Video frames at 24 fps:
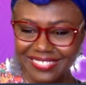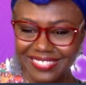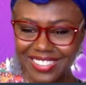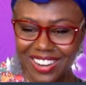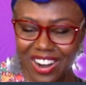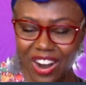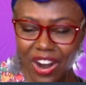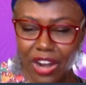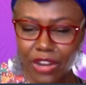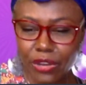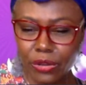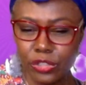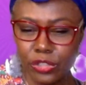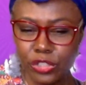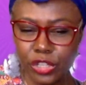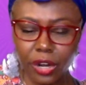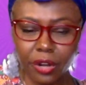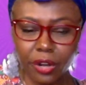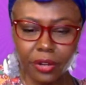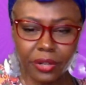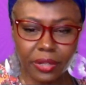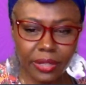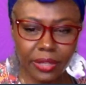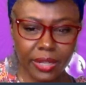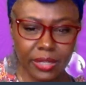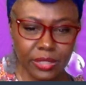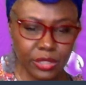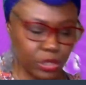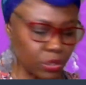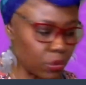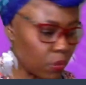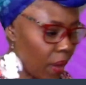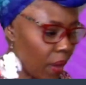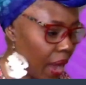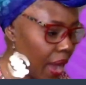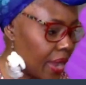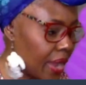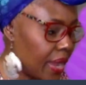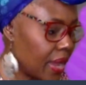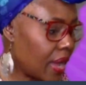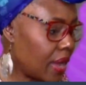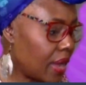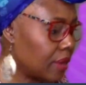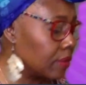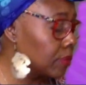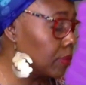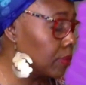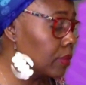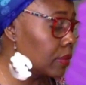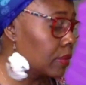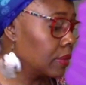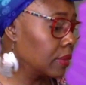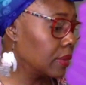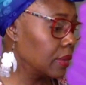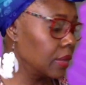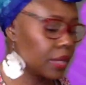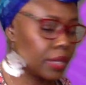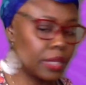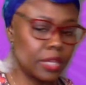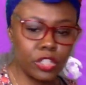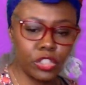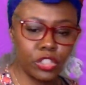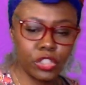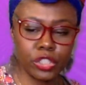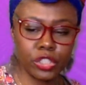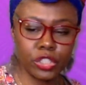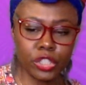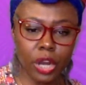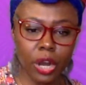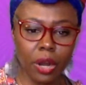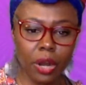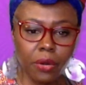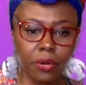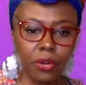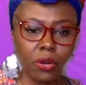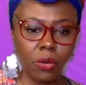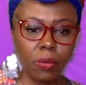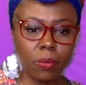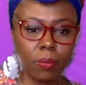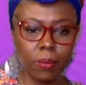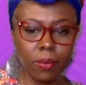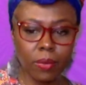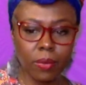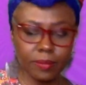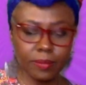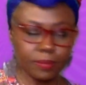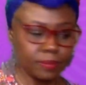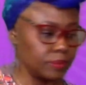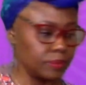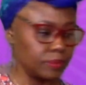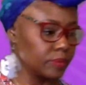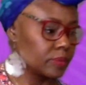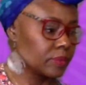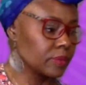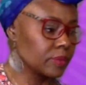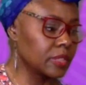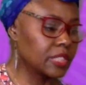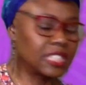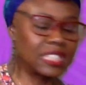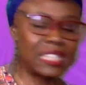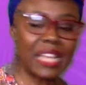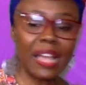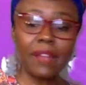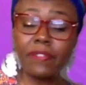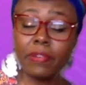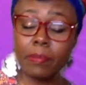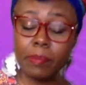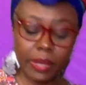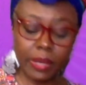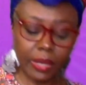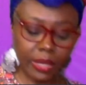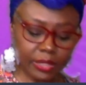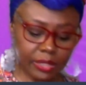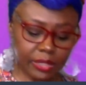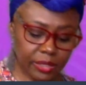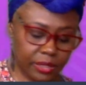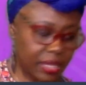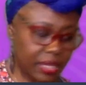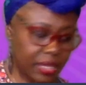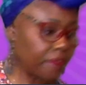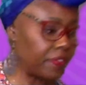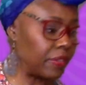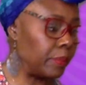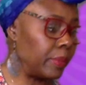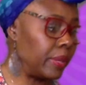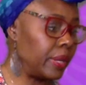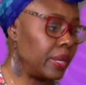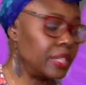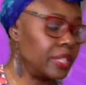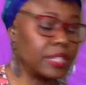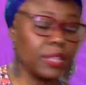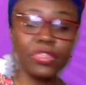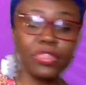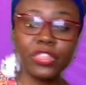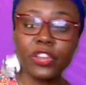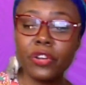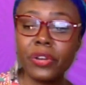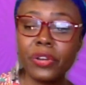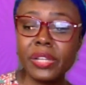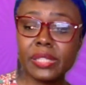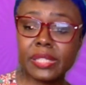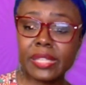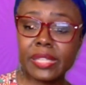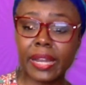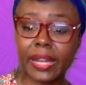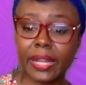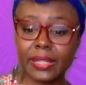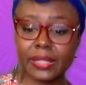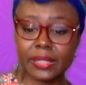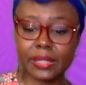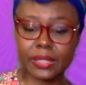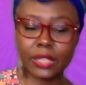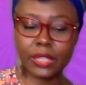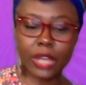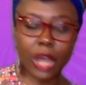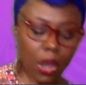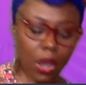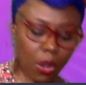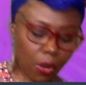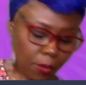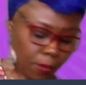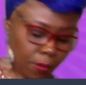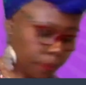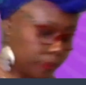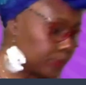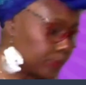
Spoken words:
Are you journaling, Soraya? Get your journal. 7 minutes and 30 seconds to go.